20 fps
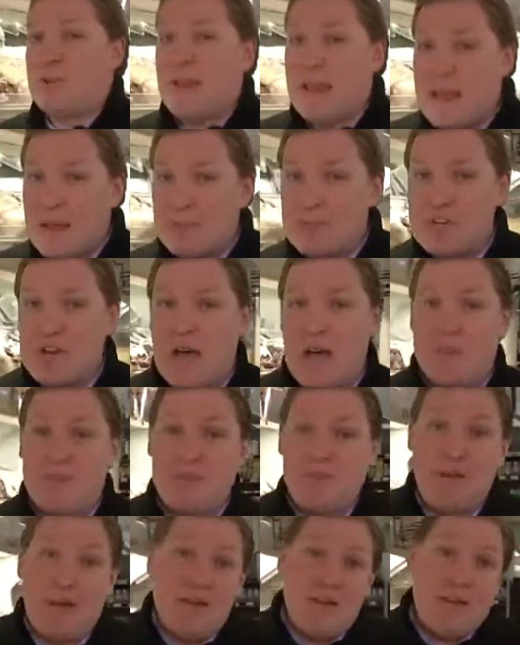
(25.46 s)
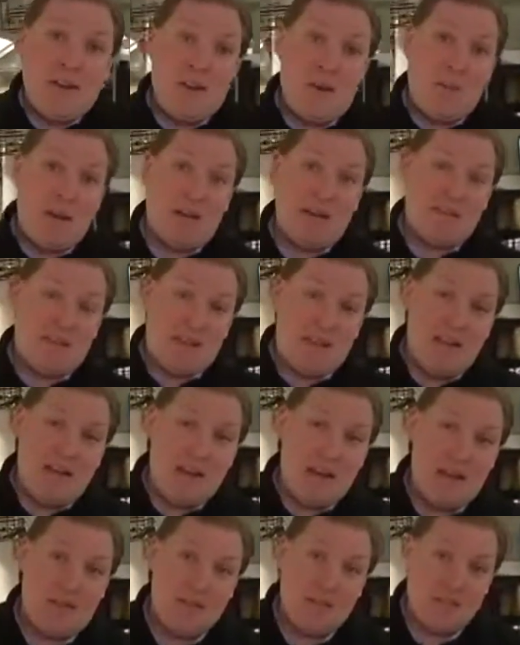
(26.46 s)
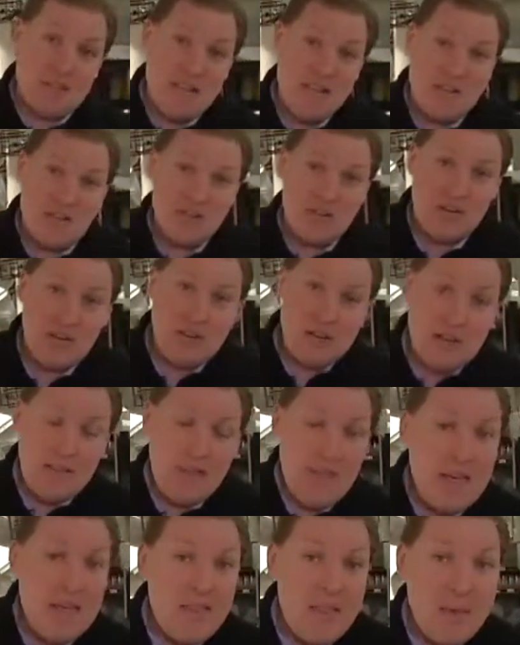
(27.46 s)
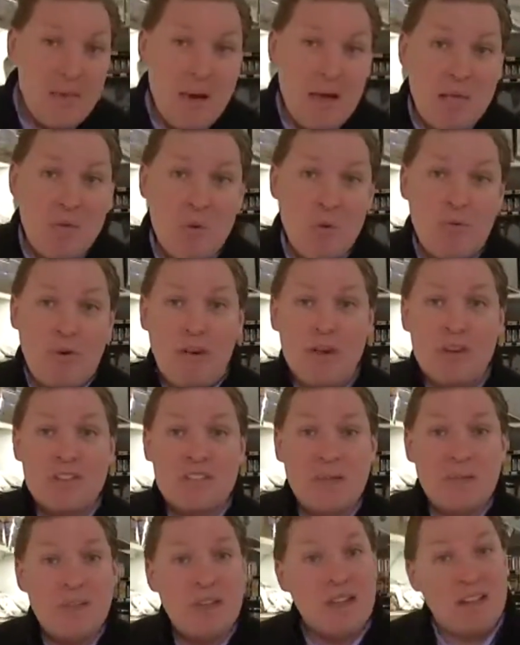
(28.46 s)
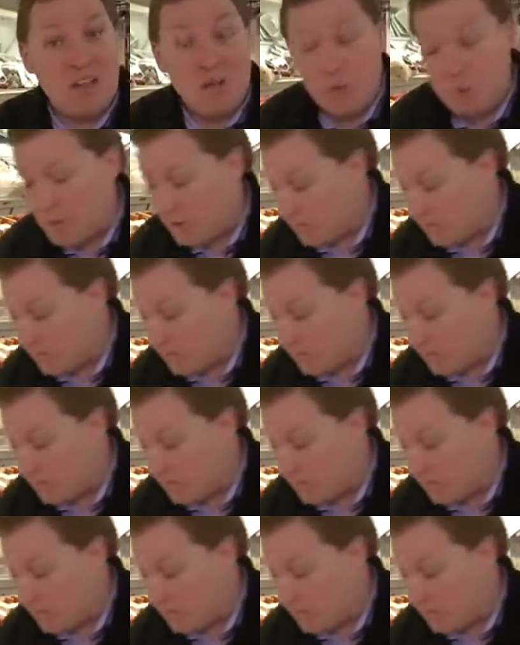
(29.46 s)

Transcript: lamb chops, valued at about $10 each. Then they might move on to something a little